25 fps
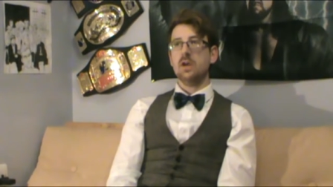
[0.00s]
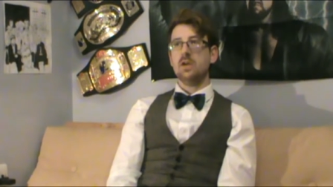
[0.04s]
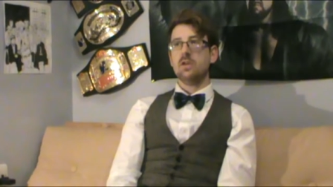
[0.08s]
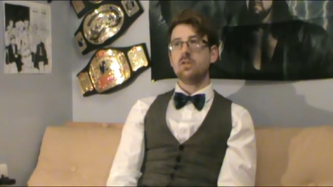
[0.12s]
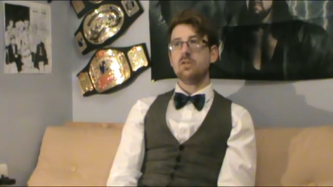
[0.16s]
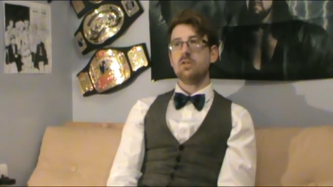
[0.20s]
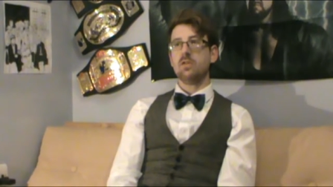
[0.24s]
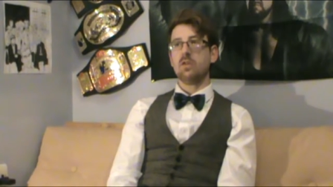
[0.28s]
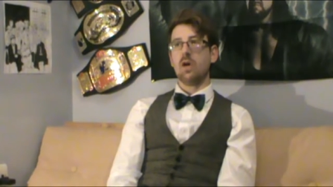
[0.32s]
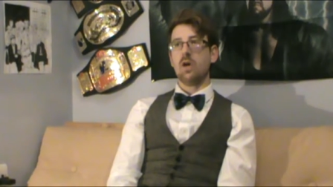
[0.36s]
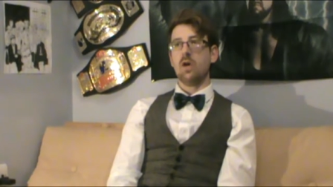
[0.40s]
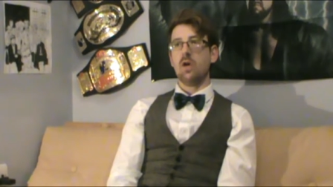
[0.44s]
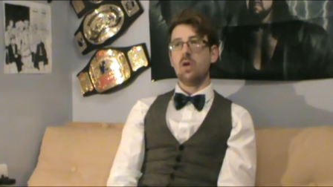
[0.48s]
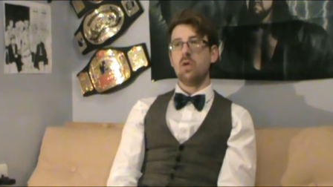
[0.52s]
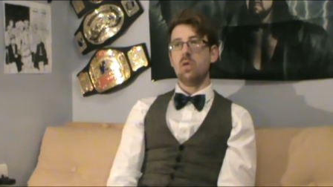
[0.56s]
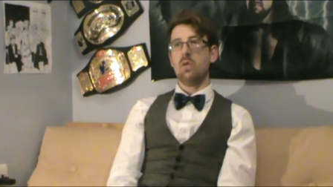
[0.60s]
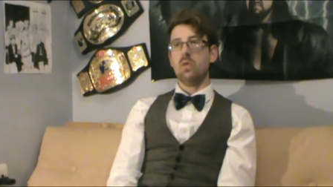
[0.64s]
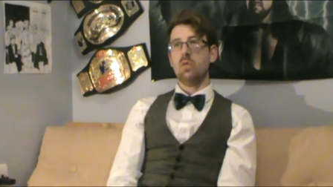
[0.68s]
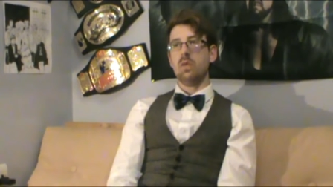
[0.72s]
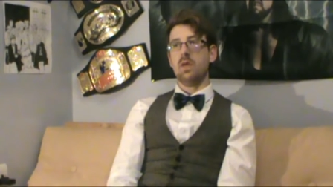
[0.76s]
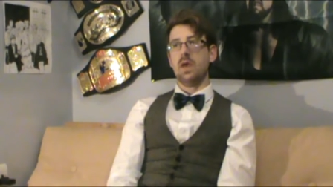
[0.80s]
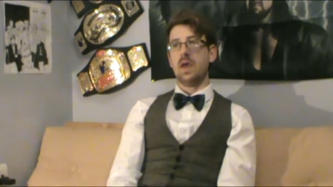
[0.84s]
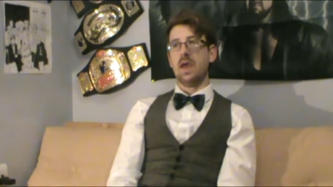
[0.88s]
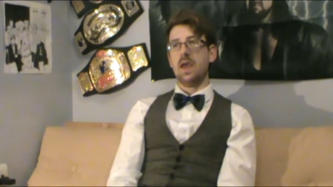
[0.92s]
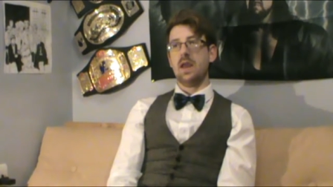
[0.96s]

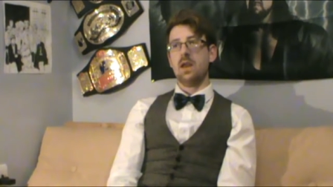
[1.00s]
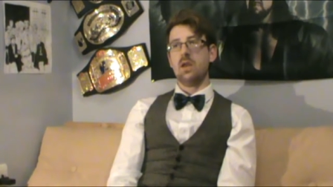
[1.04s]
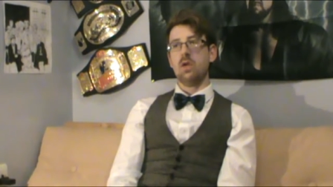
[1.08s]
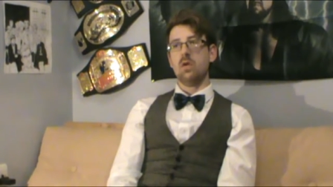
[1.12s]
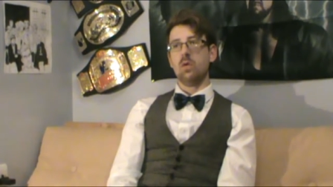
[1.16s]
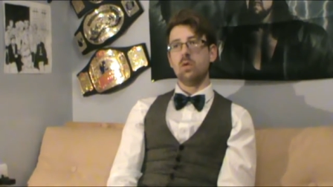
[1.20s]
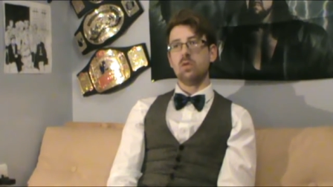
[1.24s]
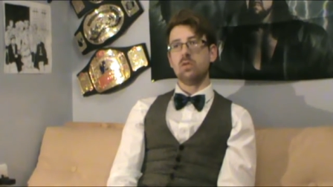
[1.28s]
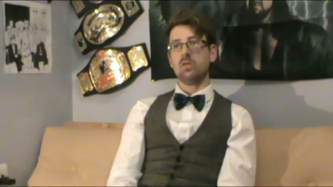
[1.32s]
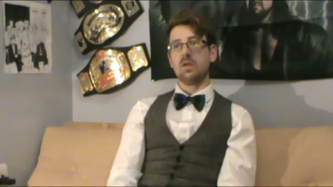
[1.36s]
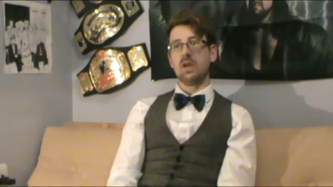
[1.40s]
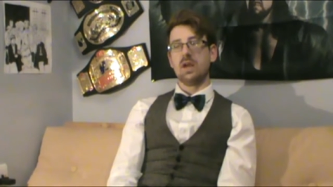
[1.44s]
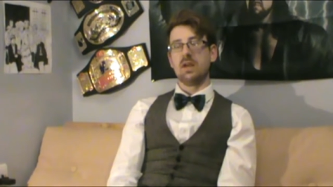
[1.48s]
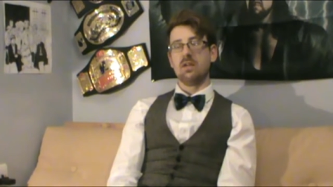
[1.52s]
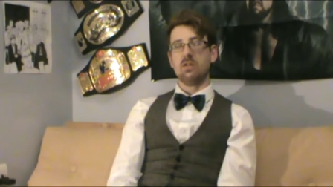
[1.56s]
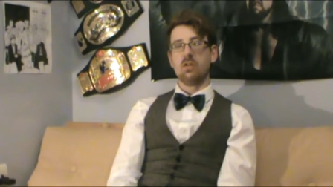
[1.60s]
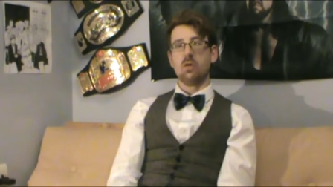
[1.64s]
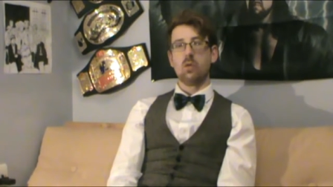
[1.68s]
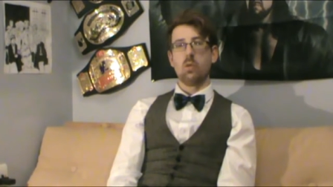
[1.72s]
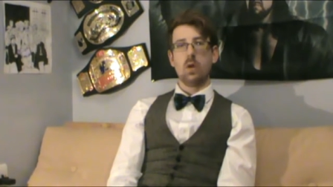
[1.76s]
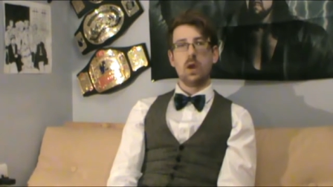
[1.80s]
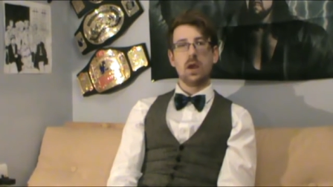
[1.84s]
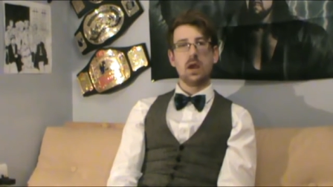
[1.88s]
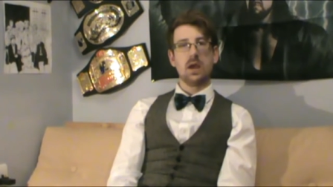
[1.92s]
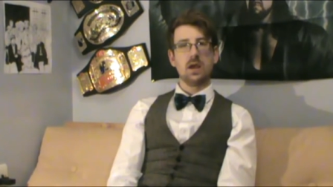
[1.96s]
so they're not as
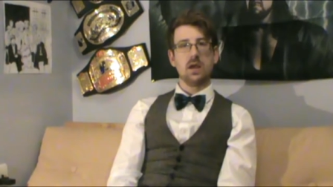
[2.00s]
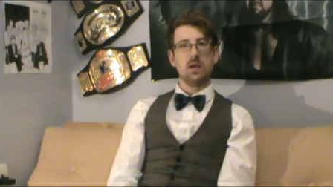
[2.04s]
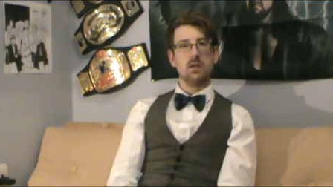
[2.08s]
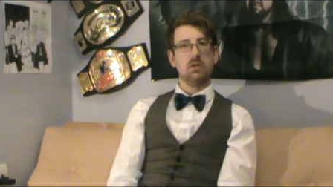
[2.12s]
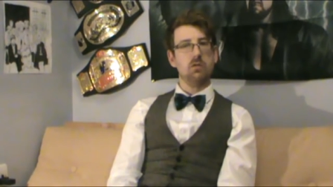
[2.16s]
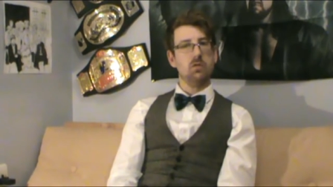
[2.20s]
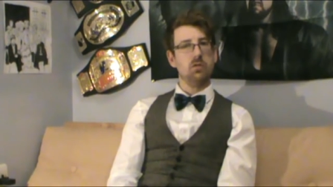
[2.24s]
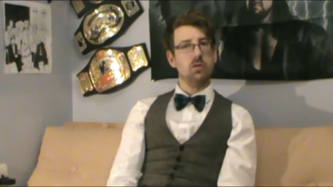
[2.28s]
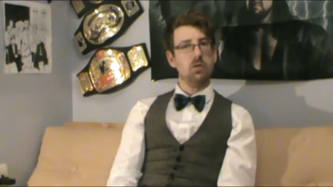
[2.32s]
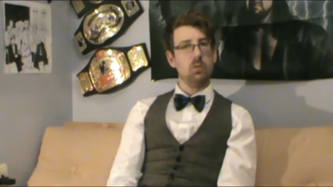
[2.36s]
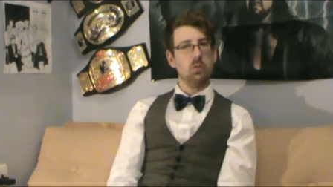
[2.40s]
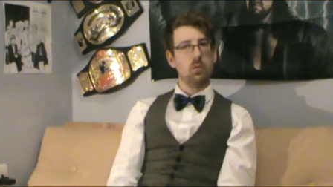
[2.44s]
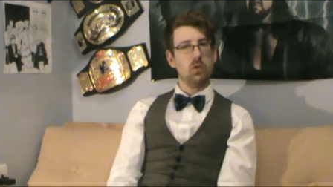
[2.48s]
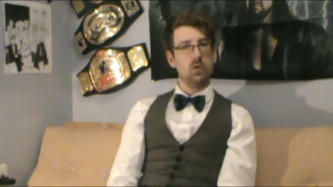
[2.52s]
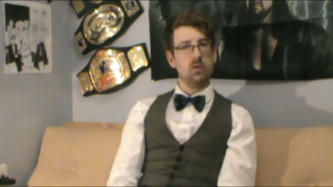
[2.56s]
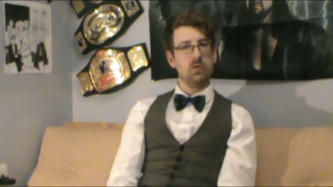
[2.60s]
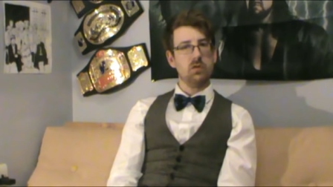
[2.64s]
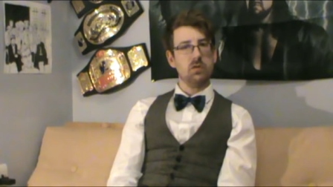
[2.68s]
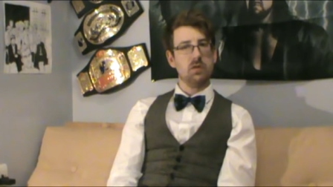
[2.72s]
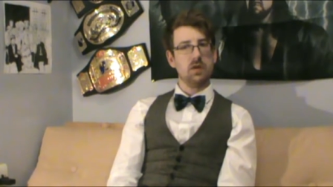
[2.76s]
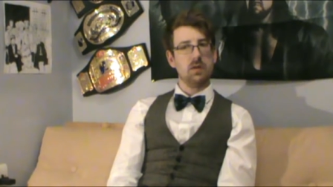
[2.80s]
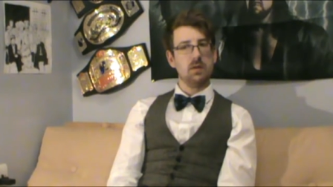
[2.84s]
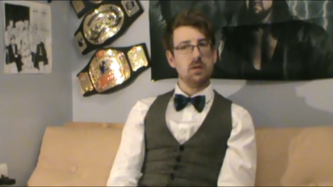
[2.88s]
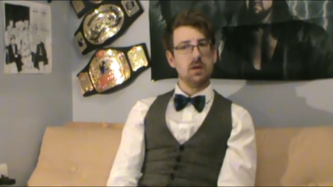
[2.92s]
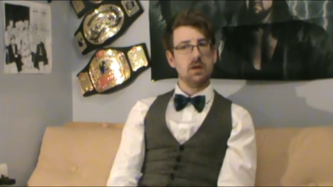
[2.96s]
quick as you
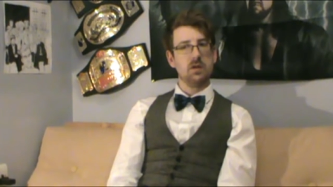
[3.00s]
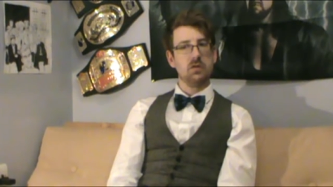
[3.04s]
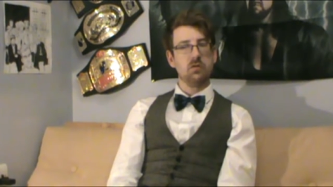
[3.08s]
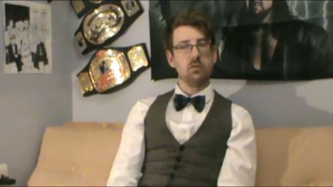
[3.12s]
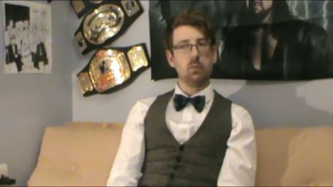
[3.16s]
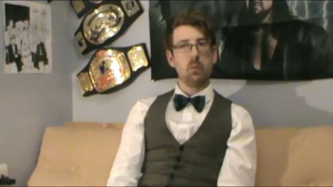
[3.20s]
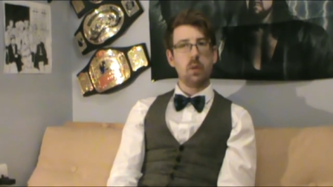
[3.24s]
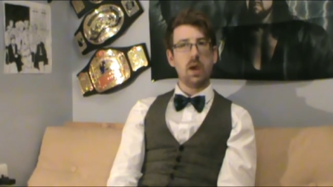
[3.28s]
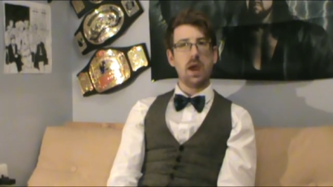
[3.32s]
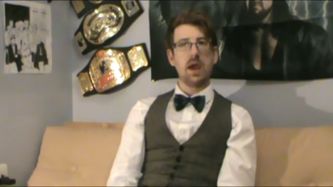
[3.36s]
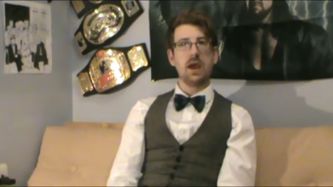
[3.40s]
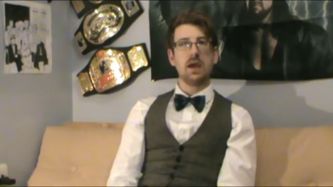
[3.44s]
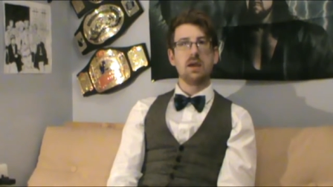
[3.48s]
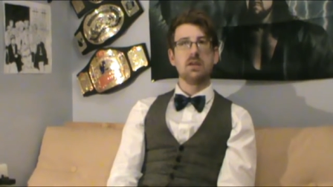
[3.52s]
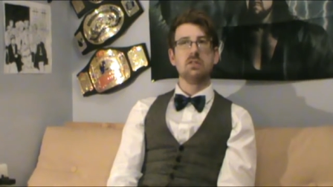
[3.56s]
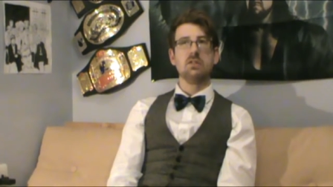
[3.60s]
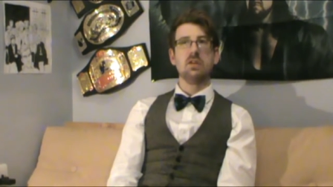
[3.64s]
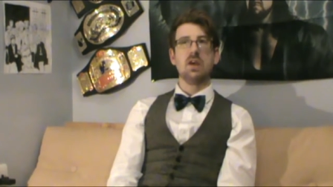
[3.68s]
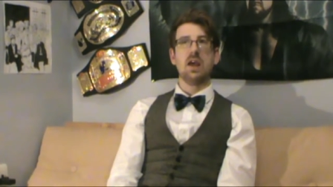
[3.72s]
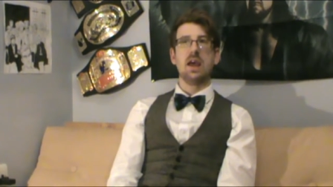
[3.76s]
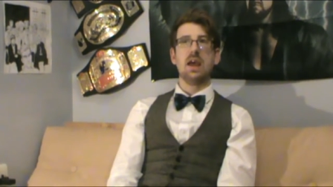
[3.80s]
would expect,